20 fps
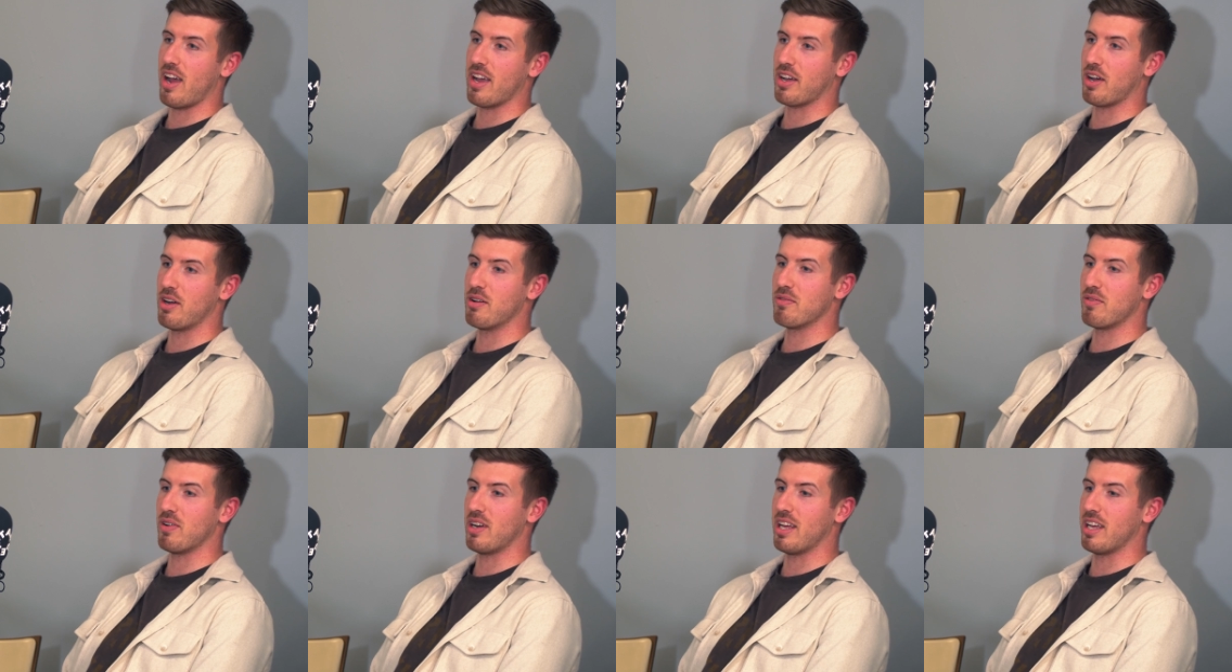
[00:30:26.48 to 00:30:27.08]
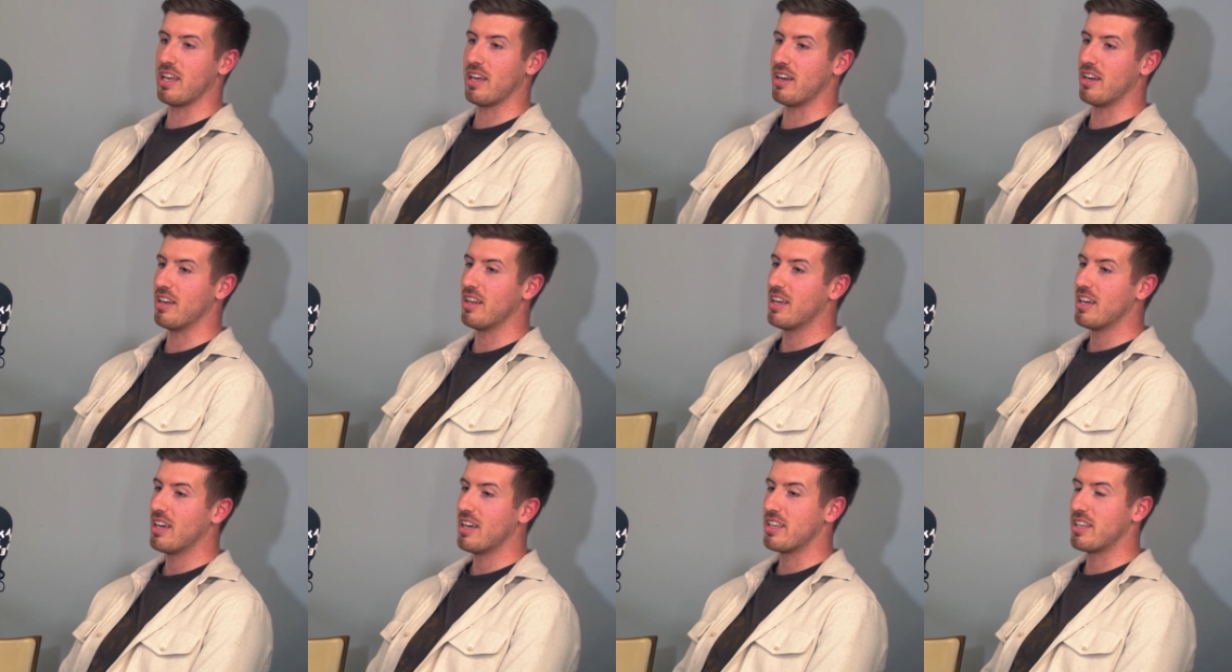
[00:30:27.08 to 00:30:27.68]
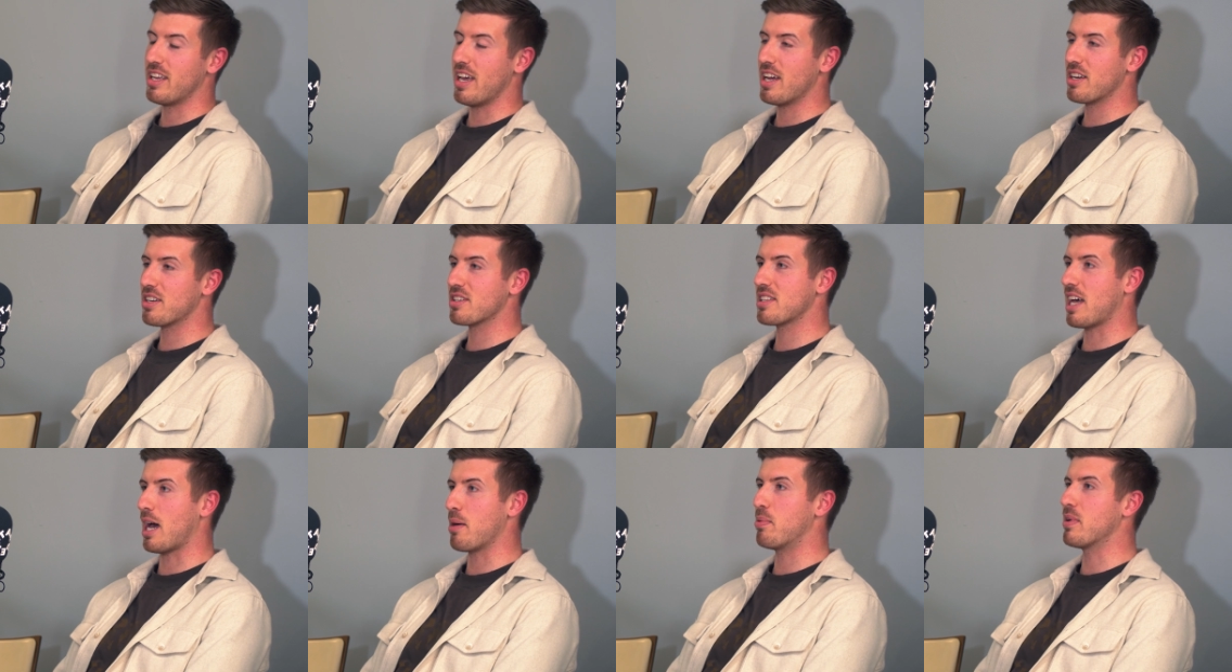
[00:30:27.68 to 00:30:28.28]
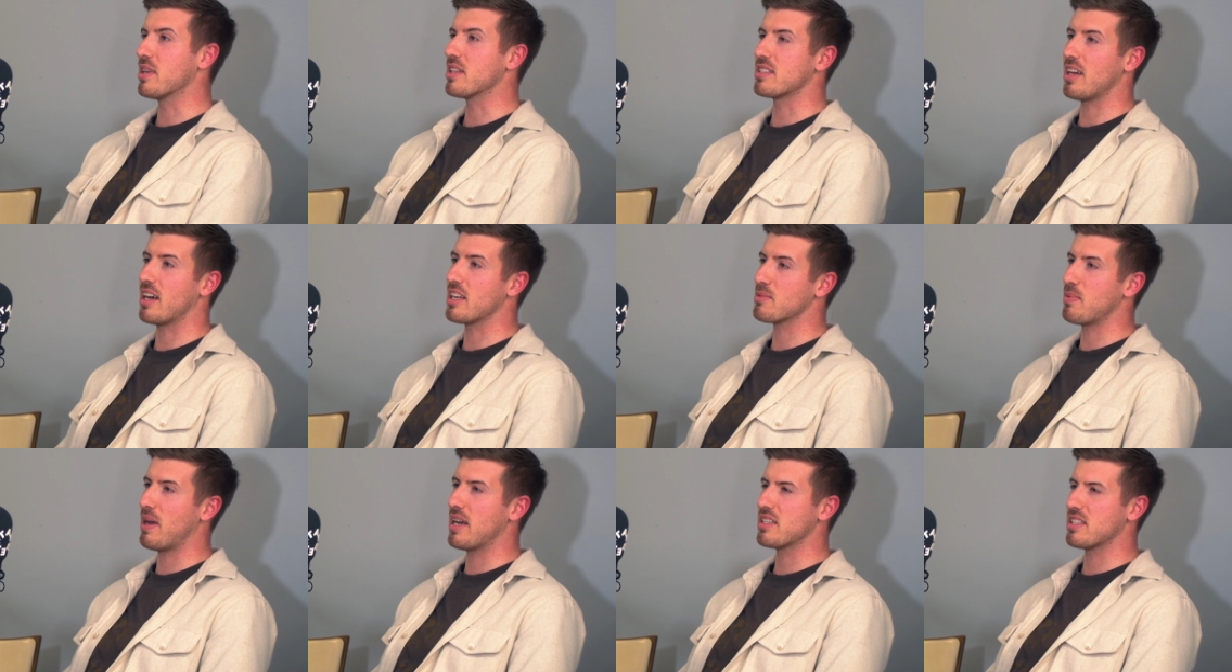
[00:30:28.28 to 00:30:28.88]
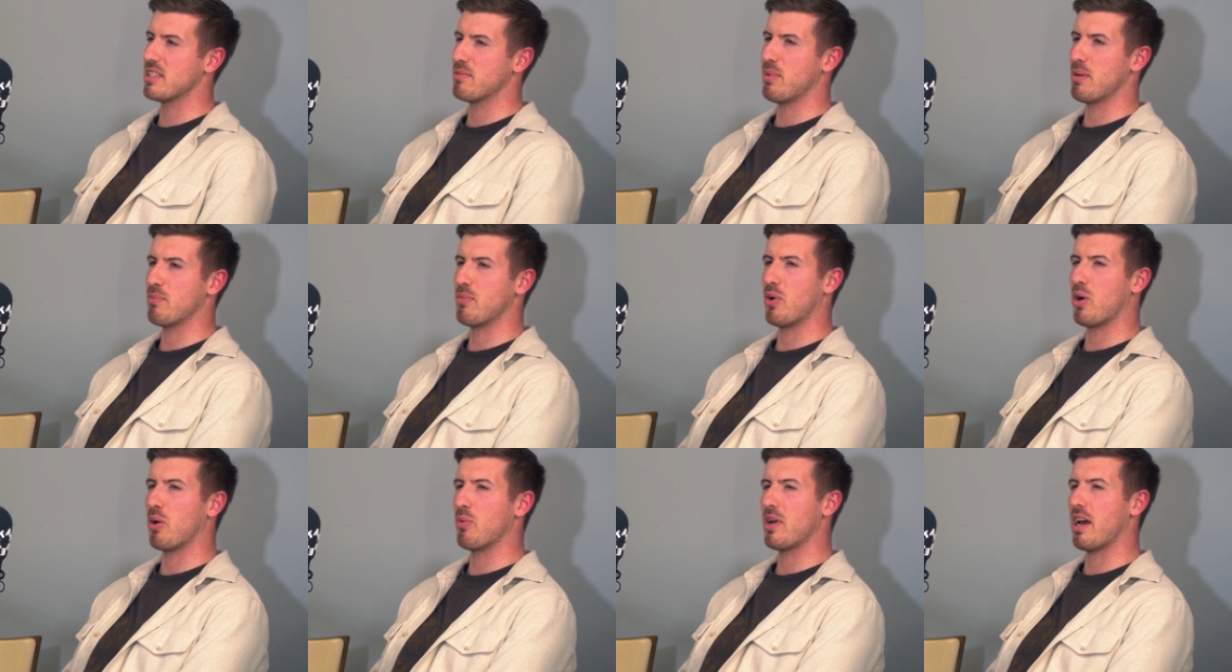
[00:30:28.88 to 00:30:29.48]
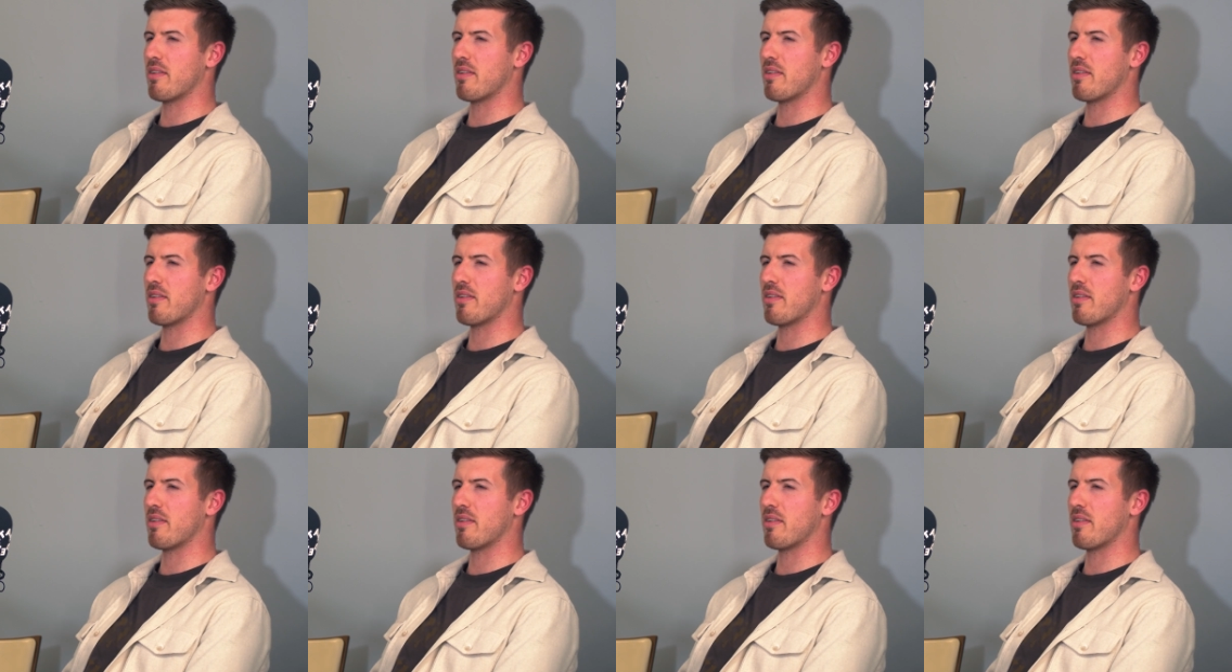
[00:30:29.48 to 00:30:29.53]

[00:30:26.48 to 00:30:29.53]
egg hopefully, and just tapping into that space a bit more.